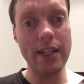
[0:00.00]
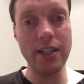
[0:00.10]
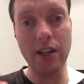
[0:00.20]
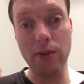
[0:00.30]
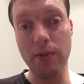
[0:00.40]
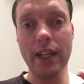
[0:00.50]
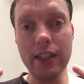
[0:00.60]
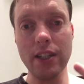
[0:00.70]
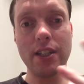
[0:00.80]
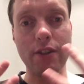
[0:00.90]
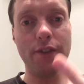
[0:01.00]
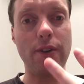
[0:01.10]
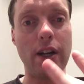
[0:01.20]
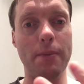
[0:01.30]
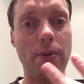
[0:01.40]
So it does still
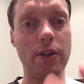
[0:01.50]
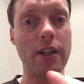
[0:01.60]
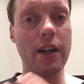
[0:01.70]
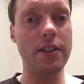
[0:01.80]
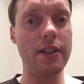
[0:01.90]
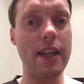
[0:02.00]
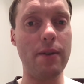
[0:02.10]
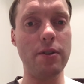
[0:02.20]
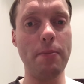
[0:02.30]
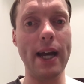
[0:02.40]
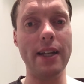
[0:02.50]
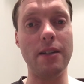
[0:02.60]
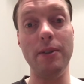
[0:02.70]
feel like a podcast in that respect.